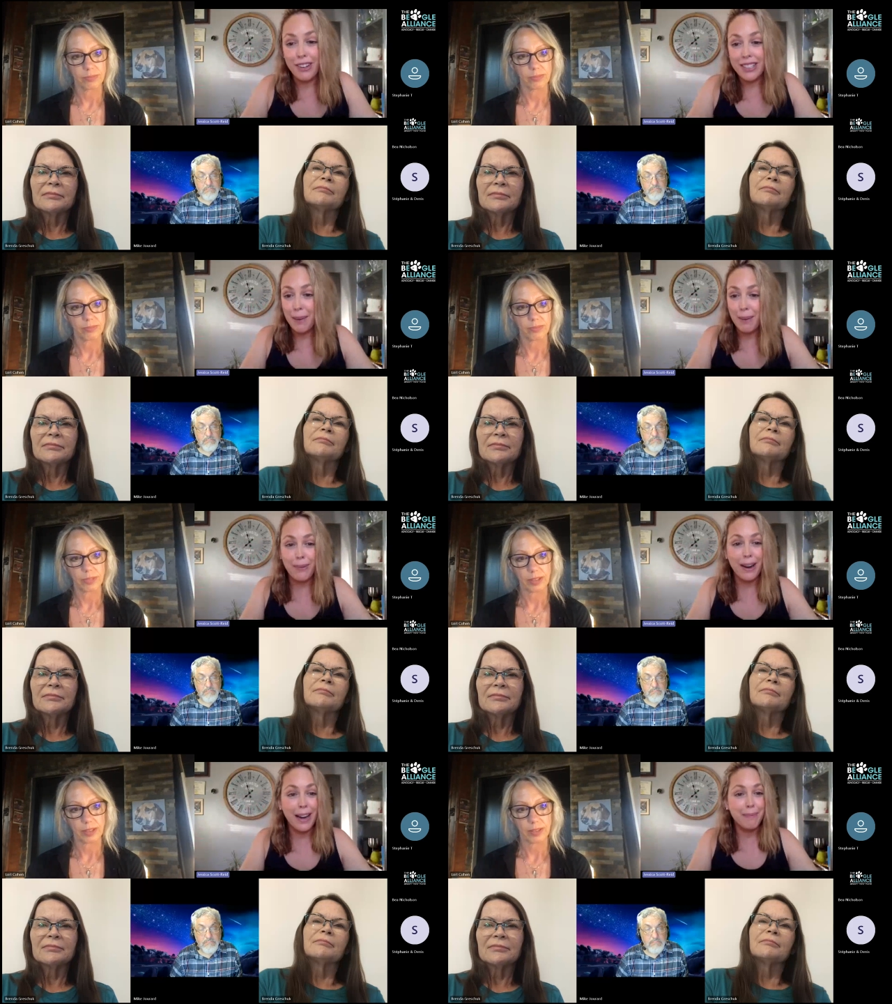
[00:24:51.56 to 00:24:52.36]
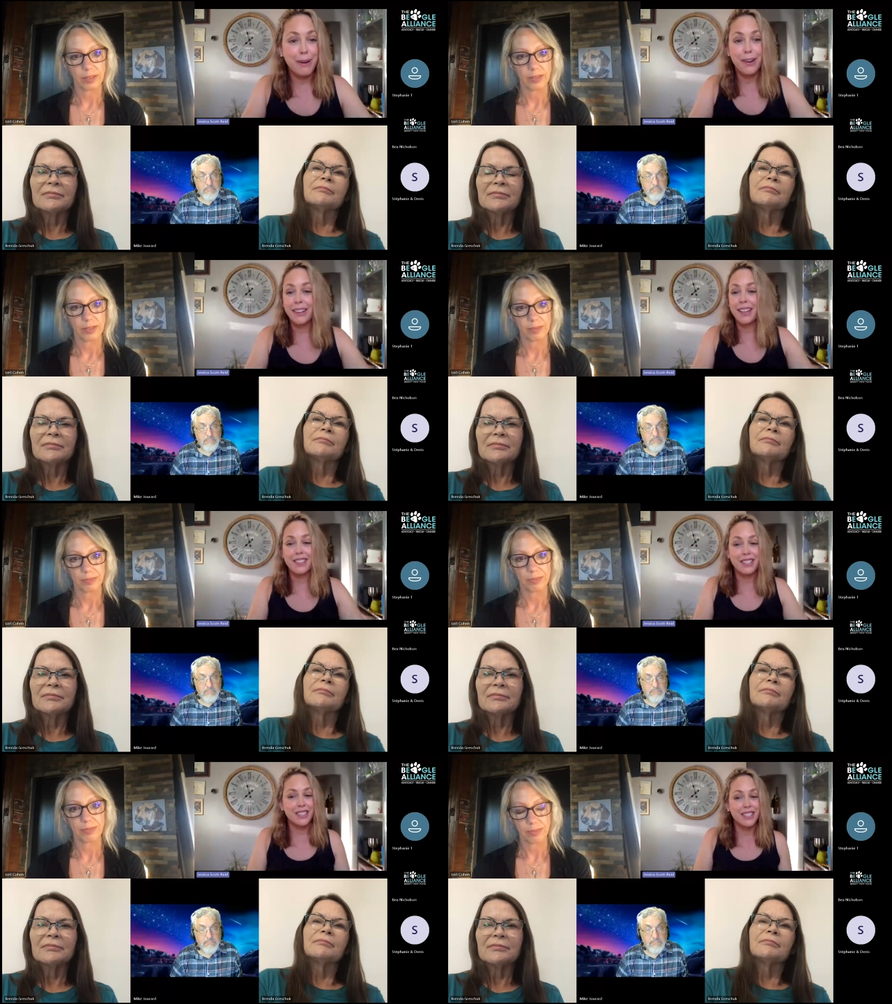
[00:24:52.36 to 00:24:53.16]
Speaker 1: off every time I write about
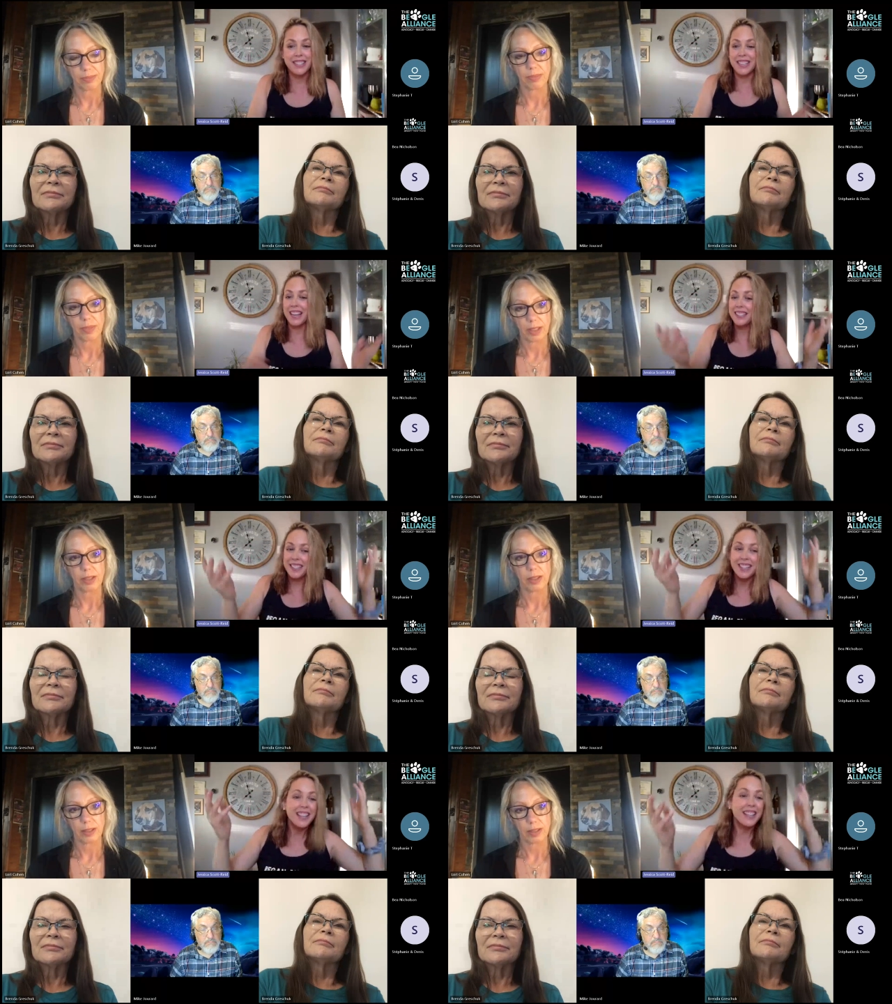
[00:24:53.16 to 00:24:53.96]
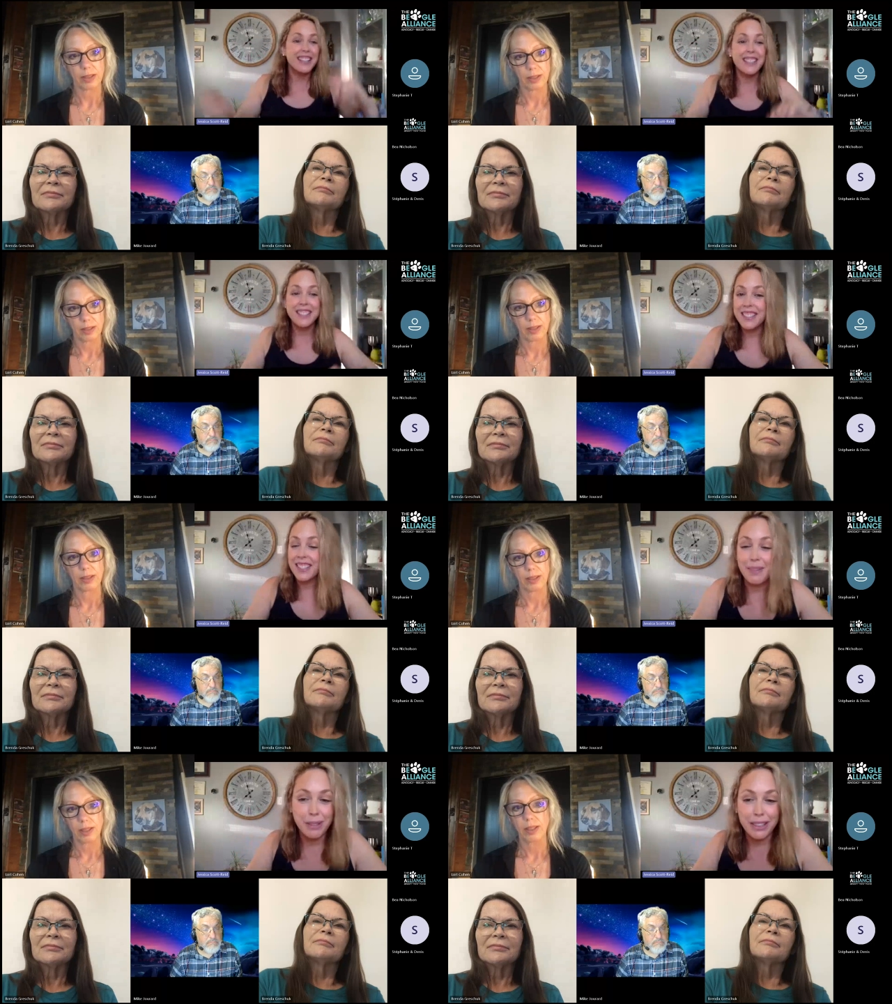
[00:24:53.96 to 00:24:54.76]
it because she just says,
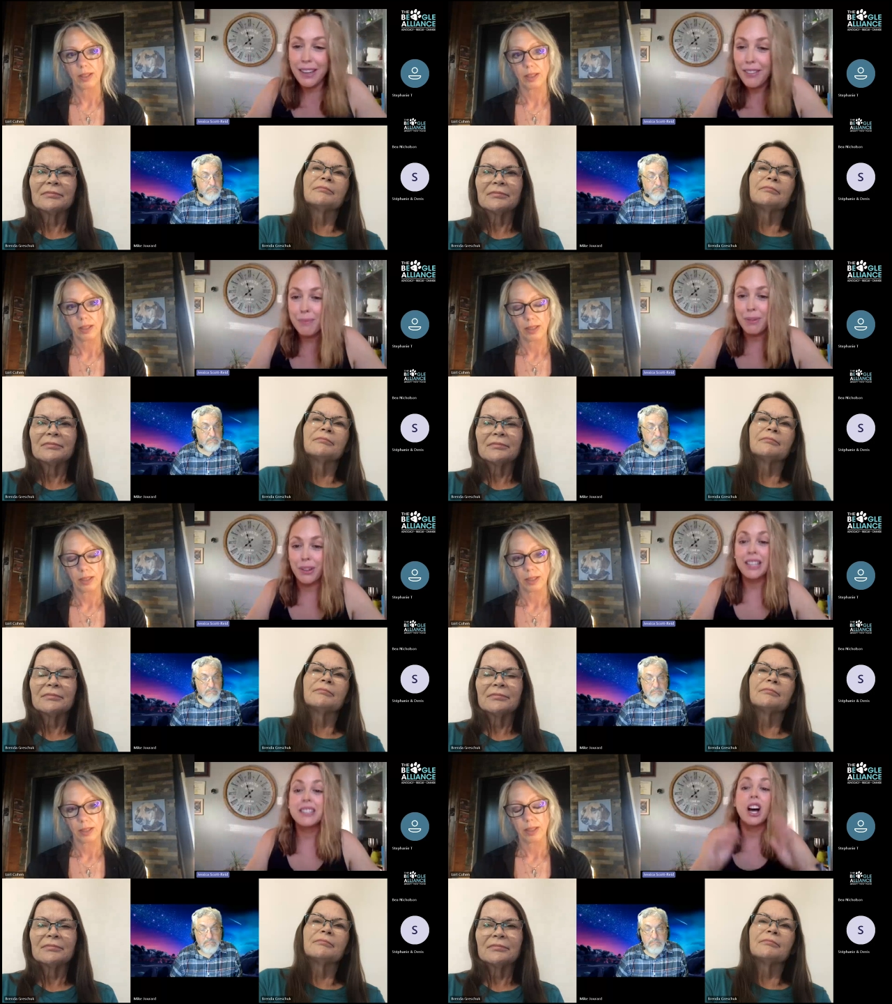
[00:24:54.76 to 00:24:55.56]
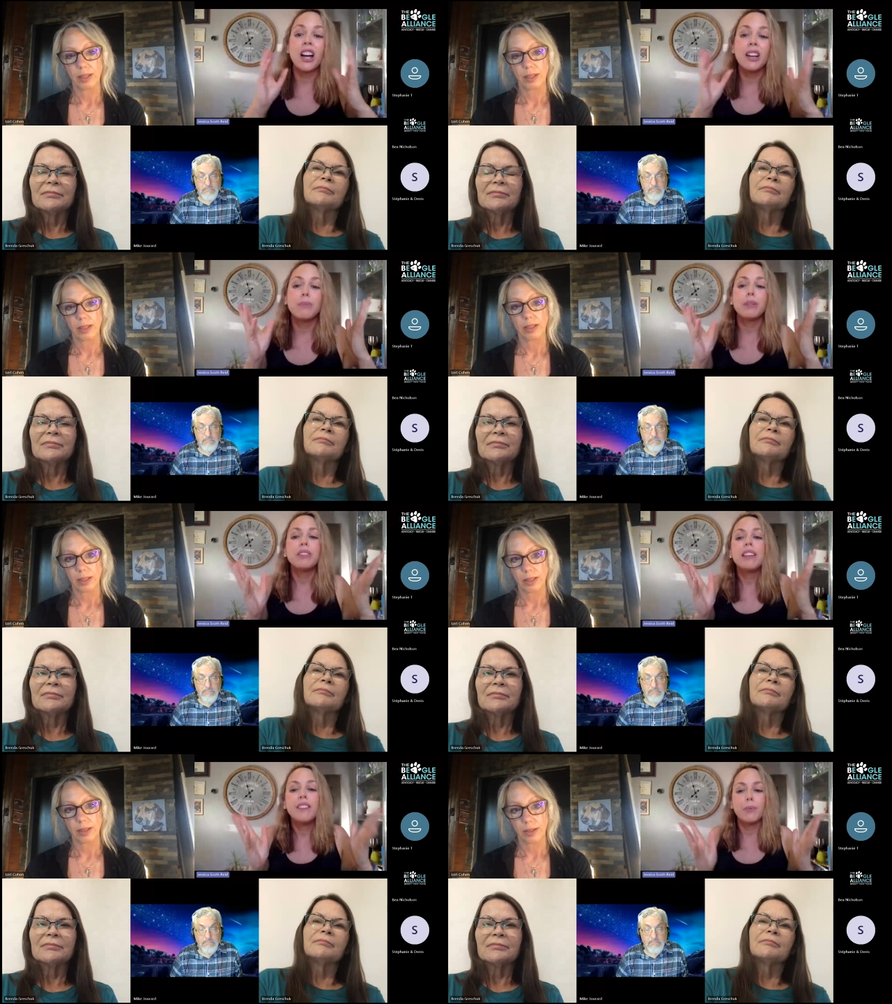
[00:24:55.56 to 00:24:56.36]
"This is unbelievable. It's
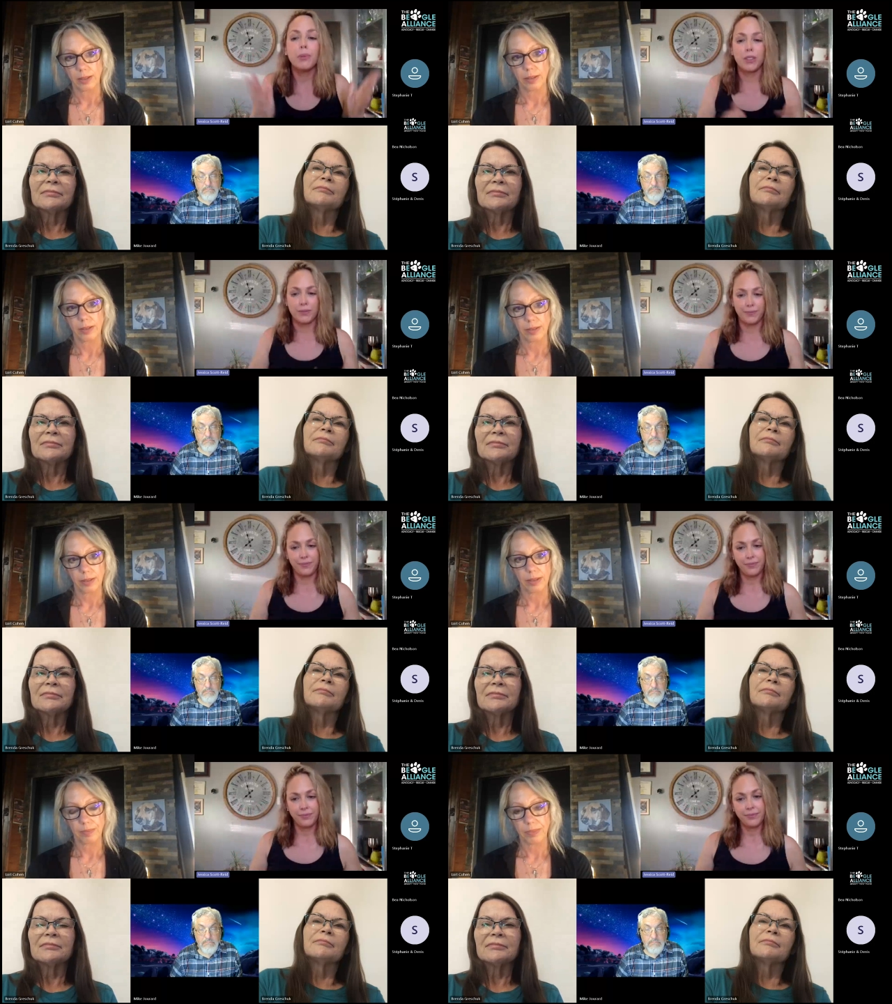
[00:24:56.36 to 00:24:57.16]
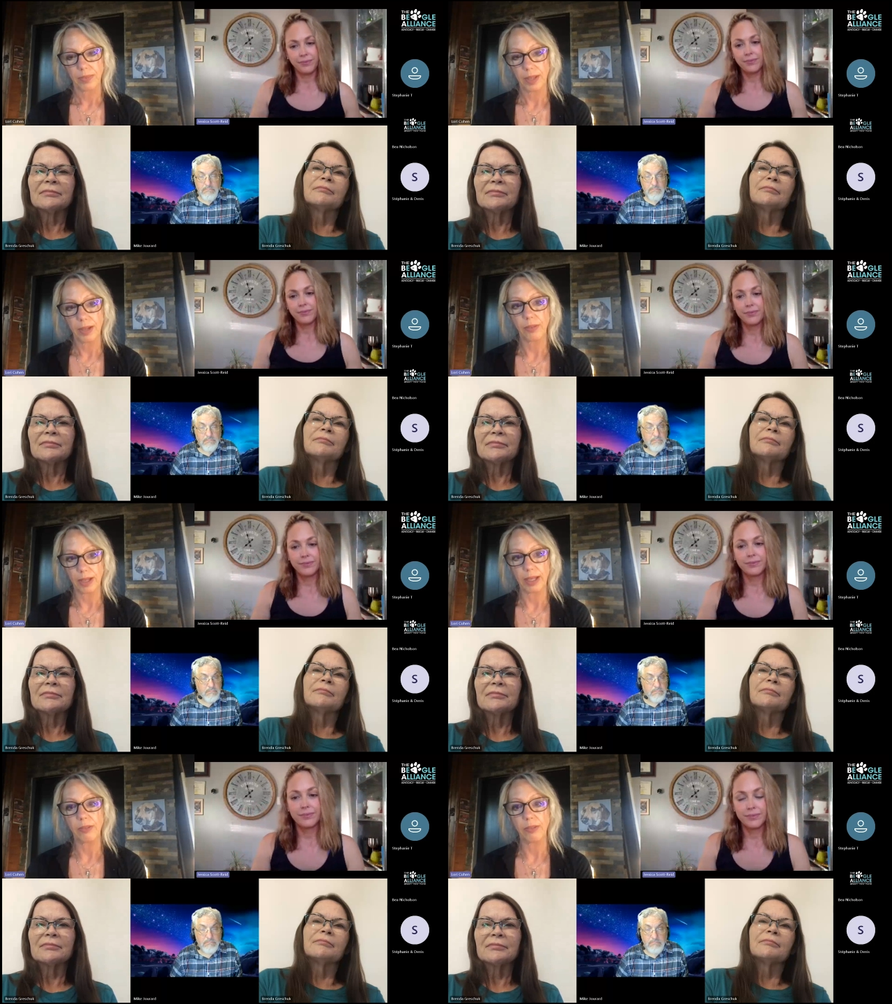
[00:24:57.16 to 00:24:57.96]
unbelievable."
Speaker 2: It
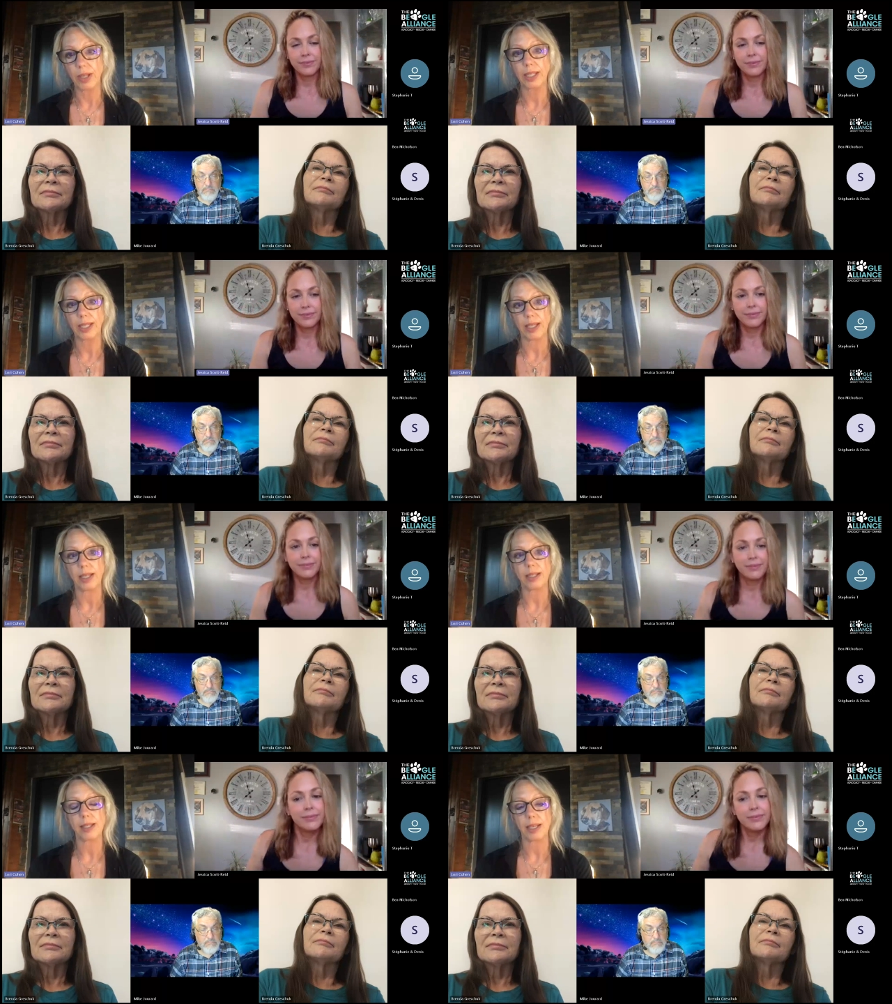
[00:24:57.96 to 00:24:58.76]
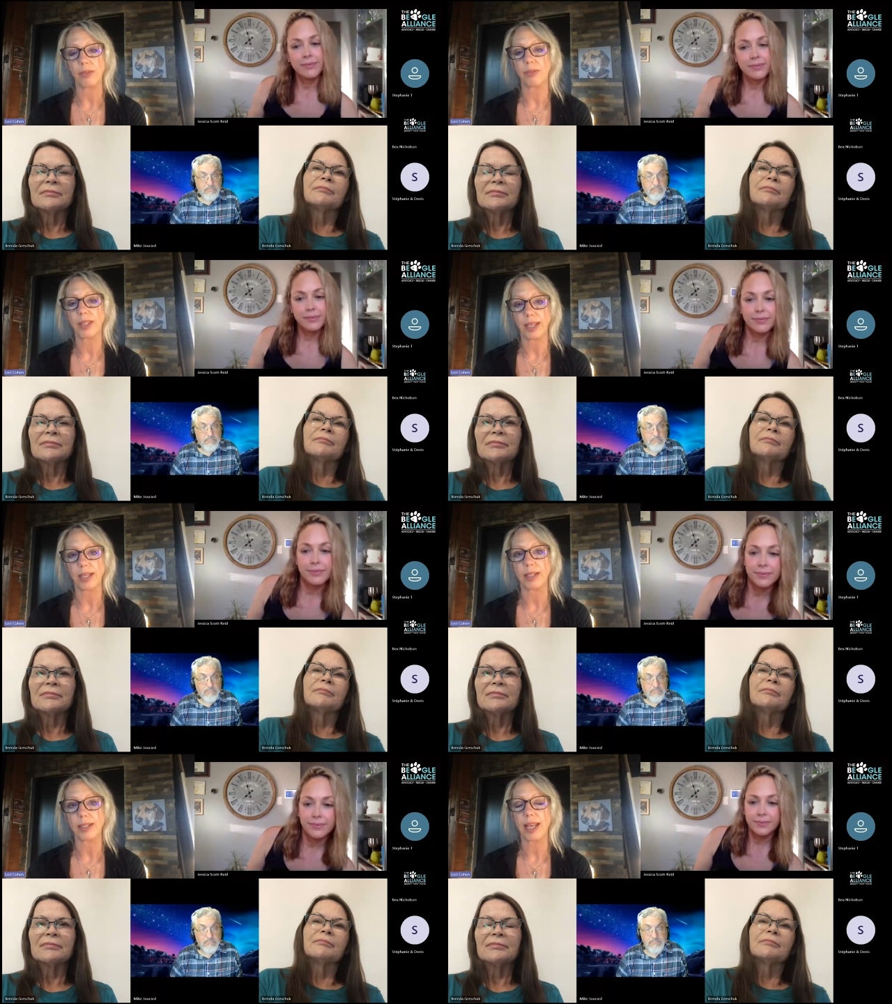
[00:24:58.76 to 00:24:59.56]
it really is. It
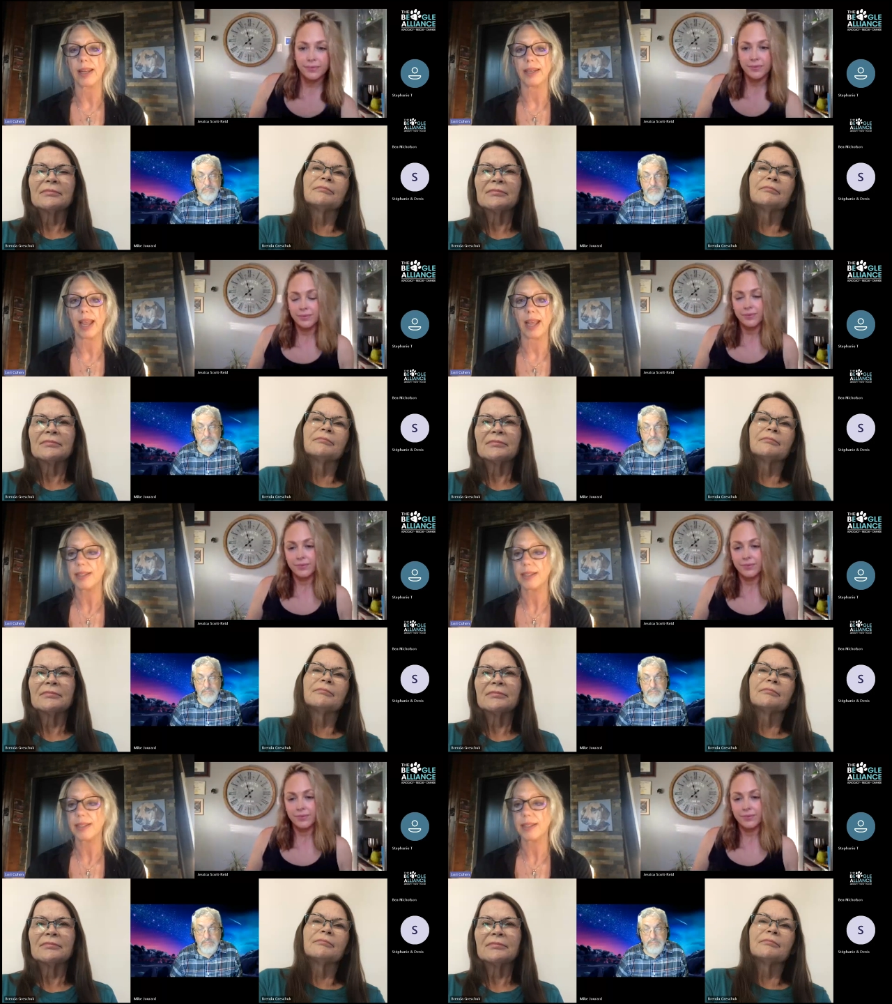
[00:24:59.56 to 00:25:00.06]
really is. And